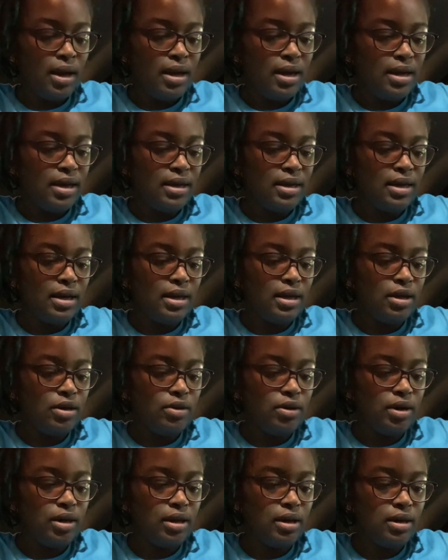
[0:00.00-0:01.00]
Ain't got
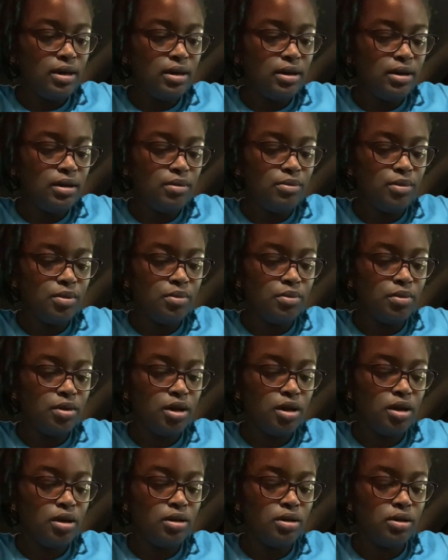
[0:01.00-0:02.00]
no hate in my
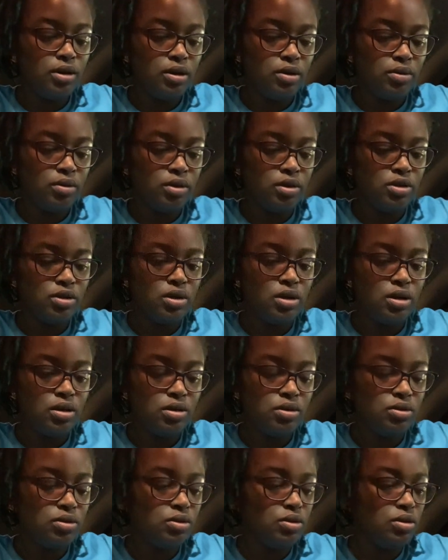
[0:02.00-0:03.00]
blood, only
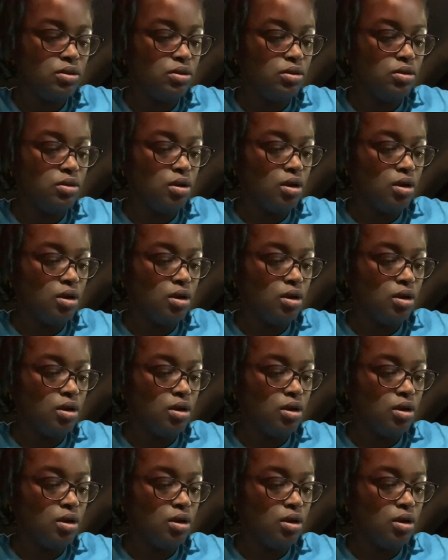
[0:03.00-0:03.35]
jealousy.